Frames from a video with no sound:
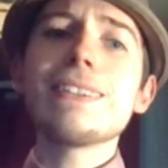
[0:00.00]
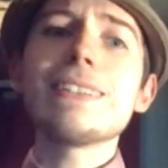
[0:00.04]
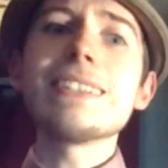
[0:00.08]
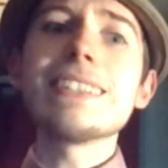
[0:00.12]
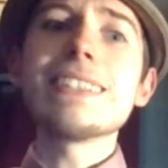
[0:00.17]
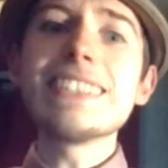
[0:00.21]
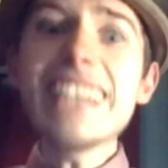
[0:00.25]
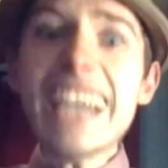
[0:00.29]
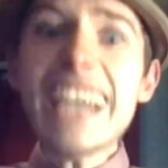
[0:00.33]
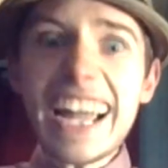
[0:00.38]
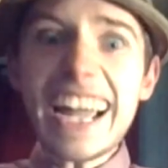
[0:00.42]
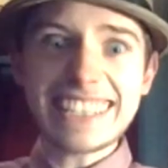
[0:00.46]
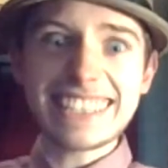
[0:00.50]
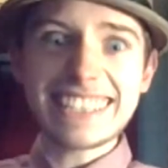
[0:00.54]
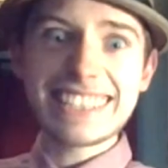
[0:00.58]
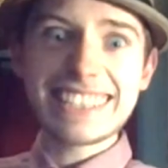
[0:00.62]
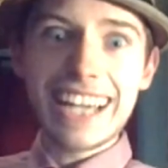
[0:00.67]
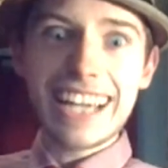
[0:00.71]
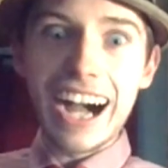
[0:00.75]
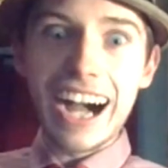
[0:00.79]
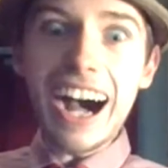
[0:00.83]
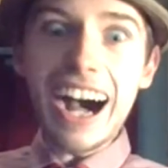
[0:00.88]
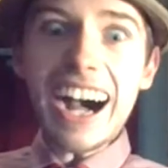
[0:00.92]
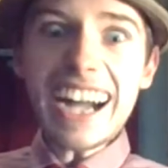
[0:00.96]
Yes,
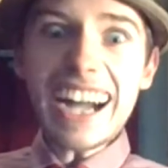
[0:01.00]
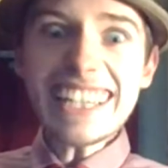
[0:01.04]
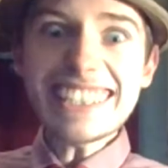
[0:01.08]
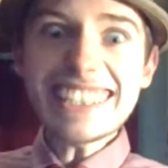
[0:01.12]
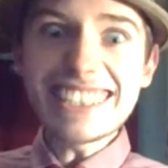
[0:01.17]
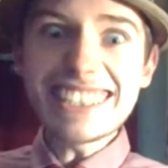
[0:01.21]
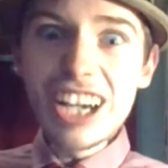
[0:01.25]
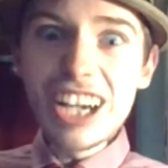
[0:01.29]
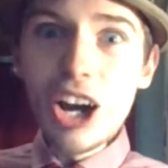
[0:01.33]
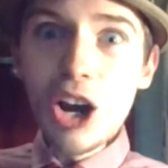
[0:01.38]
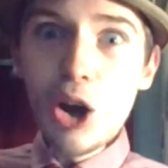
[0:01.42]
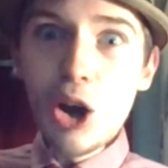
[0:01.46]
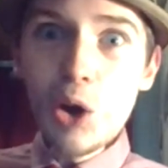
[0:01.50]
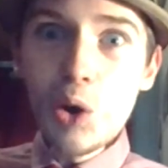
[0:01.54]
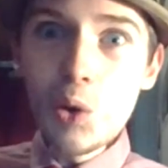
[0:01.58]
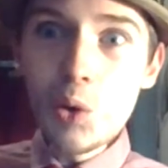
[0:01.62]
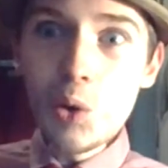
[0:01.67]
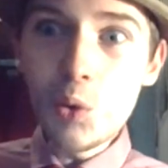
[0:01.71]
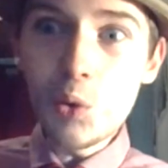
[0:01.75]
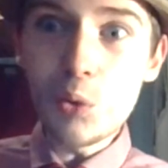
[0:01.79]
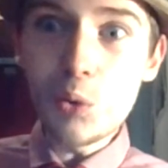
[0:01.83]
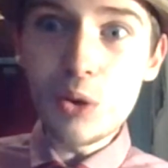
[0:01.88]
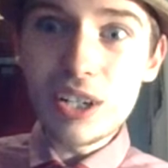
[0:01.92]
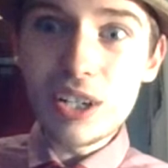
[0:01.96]
I
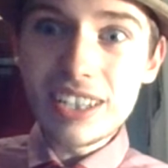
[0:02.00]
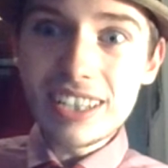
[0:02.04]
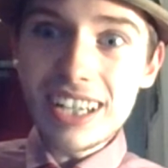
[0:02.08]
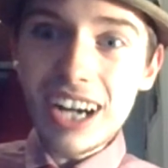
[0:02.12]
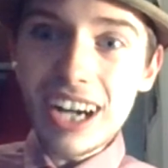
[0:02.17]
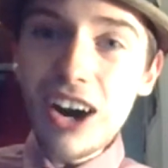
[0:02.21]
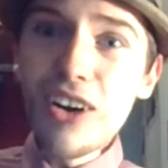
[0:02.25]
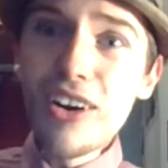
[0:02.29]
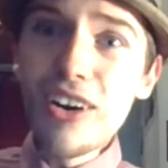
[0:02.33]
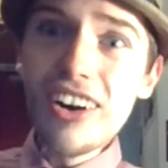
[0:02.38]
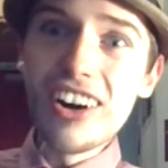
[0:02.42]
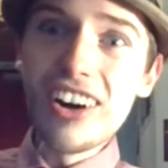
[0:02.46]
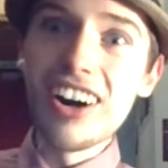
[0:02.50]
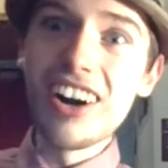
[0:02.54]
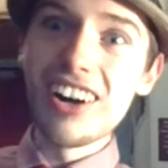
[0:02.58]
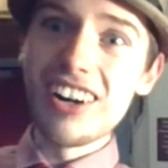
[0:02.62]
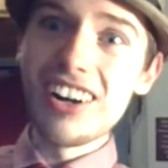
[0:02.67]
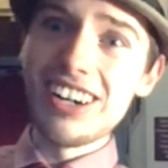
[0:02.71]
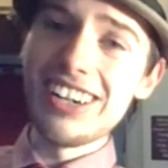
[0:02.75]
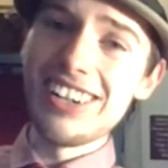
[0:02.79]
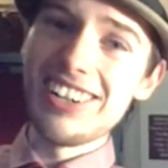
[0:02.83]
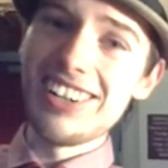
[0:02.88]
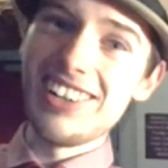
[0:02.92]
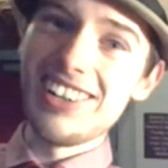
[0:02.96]
do!
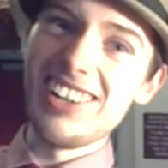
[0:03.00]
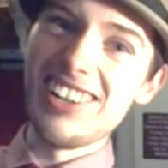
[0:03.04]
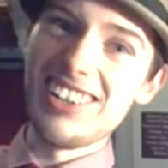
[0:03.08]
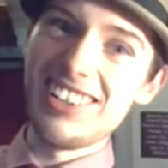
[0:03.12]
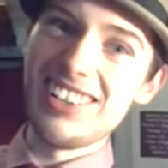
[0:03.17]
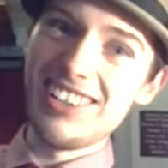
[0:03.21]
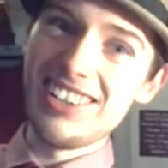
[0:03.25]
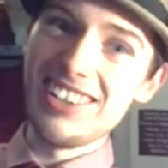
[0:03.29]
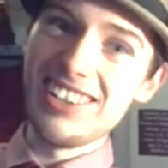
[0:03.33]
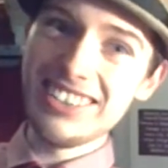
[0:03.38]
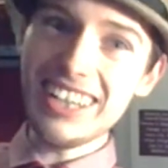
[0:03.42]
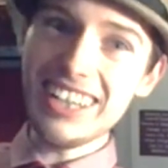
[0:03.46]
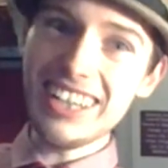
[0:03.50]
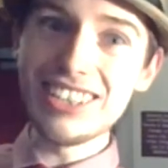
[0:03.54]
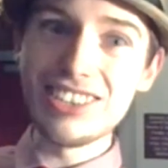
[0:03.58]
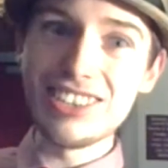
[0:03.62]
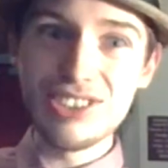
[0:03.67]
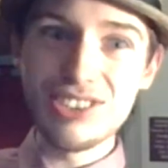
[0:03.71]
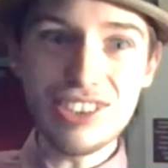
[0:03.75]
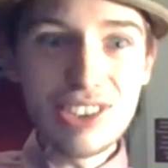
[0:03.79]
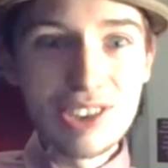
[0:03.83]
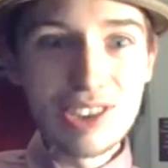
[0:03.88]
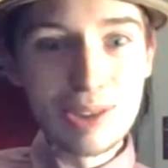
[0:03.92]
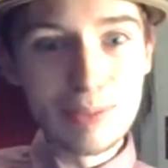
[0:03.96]
Oh, they
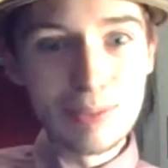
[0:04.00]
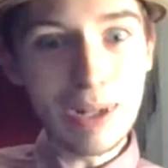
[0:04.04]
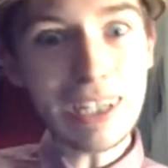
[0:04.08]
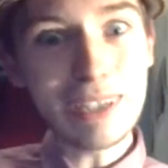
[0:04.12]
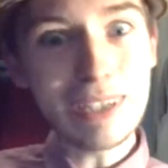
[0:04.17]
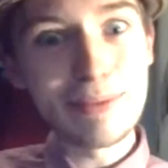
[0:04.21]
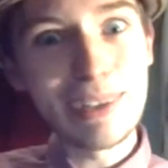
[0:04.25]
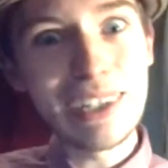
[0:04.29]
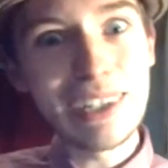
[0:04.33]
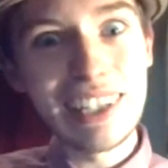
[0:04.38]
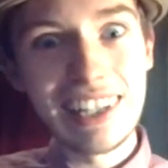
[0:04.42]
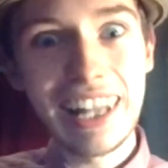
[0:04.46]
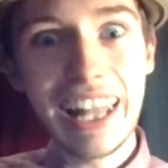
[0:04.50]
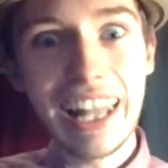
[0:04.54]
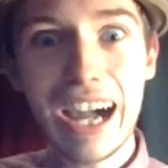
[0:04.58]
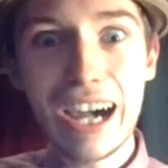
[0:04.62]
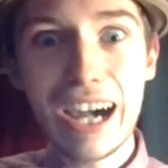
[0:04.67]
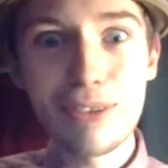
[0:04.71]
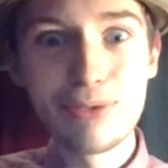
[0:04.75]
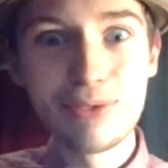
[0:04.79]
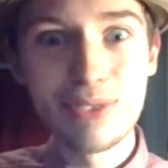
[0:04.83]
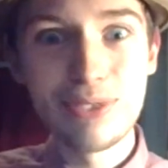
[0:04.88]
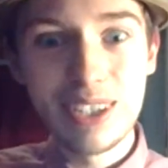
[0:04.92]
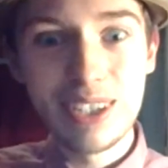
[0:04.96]
do make me
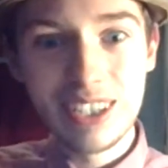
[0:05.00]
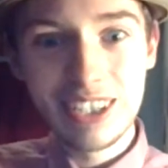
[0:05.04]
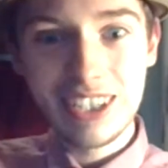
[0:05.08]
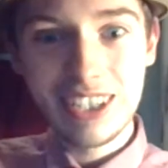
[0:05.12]
laugh.